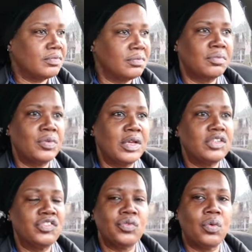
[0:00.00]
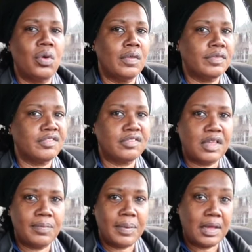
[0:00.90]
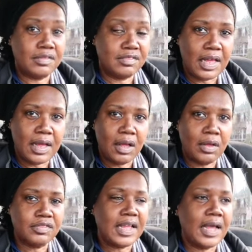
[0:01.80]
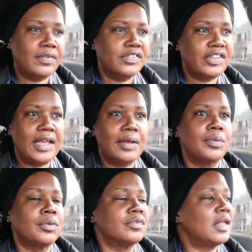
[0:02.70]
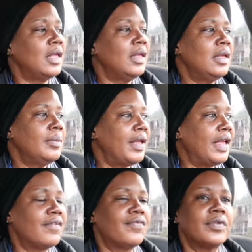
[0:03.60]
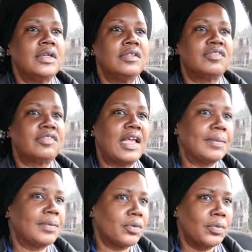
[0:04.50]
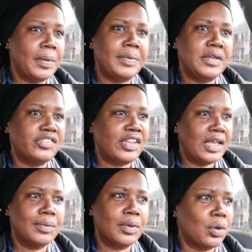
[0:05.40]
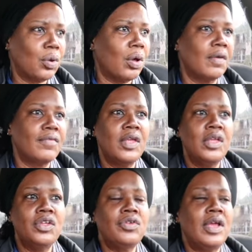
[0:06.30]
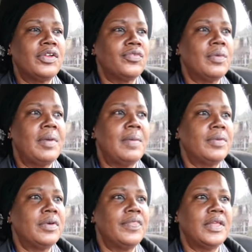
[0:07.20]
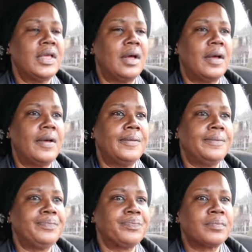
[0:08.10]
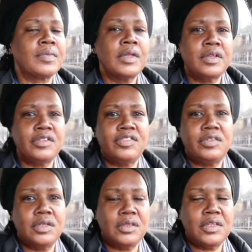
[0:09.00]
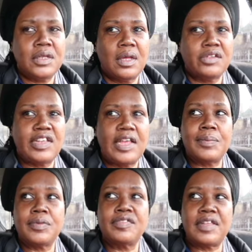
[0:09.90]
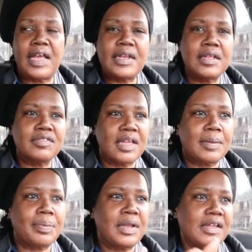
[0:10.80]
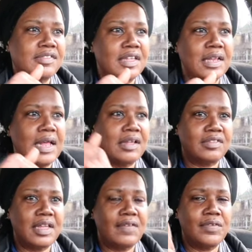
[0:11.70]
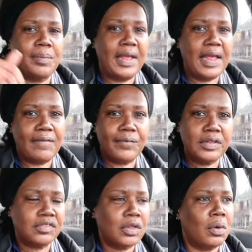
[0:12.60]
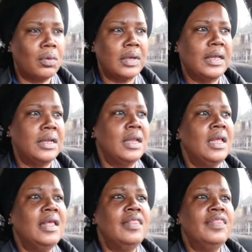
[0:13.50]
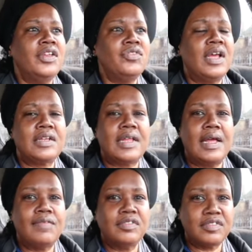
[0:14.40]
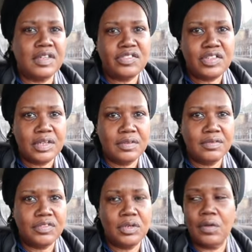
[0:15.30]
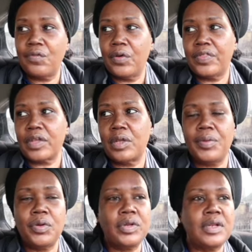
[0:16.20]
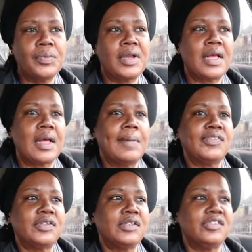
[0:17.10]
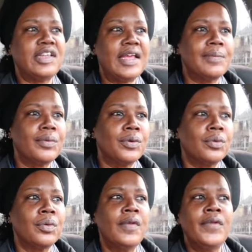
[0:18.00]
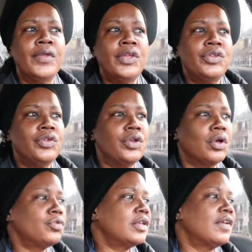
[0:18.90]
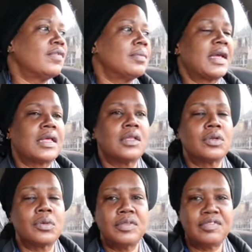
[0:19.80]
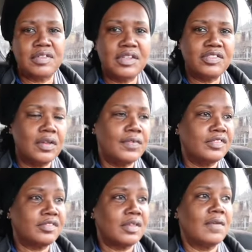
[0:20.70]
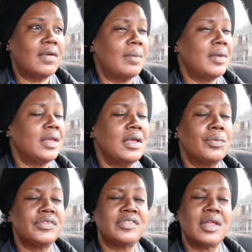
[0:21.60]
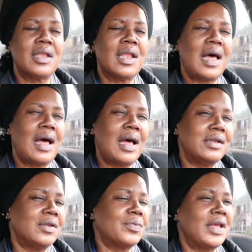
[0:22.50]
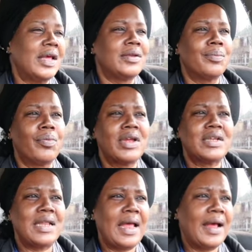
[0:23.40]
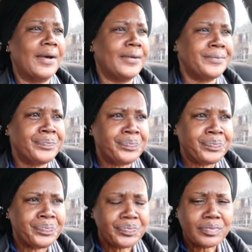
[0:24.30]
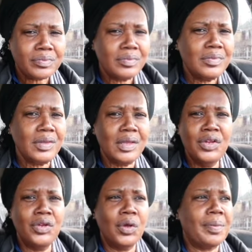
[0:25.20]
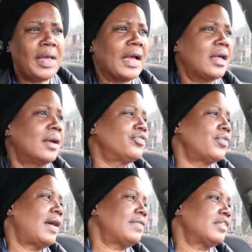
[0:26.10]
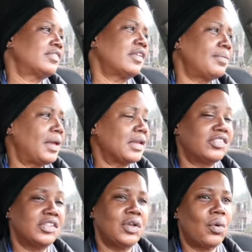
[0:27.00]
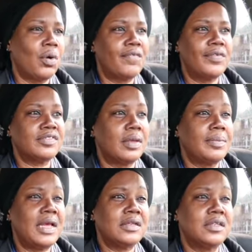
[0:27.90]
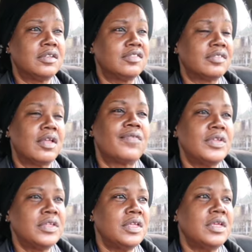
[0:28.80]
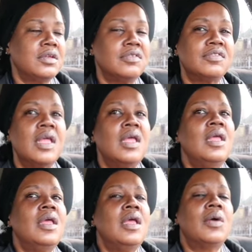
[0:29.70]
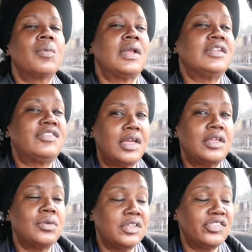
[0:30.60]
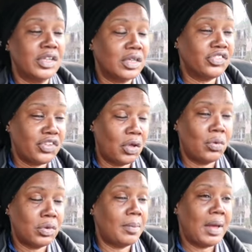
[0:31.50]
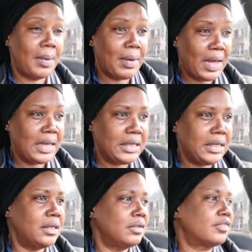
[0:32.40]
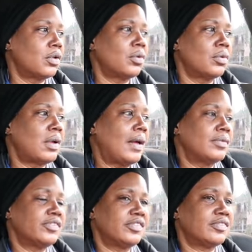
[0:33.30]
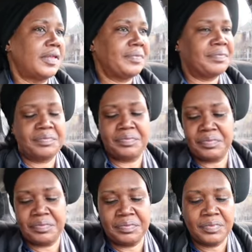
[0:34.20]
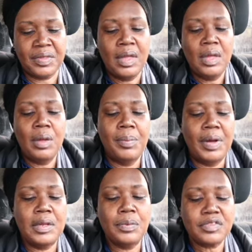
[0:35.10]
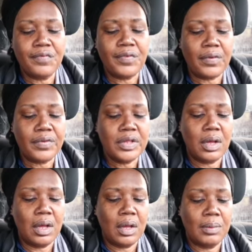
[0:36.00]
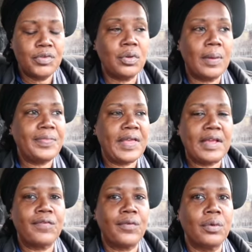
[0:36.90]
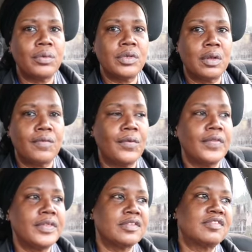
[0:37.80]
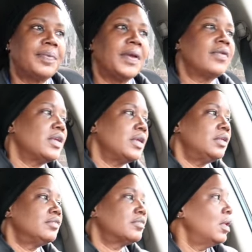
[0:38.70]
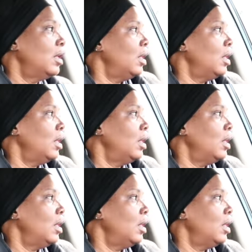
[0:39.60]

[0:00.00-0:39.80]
we had to do all this stuff by ourselves, carry tables, pamphlets, table. Remember the tablecloth. You had to remember the um the the, the uh, table settings like plexiglass to have your pamphlets go in. Then you had to have incentives, you know, for the community when they come up to the table you know, you give them like a little incentive and stuff. I mean, it was a lot that we had to break down, you know, pack up, drive that stuff back to the office. I mean, I did this stuff for years. And when I tell you it took a toll on my body, so I was just like, mm-mm. But it was a very, um, you know, I'm thankful, you know, for the experience.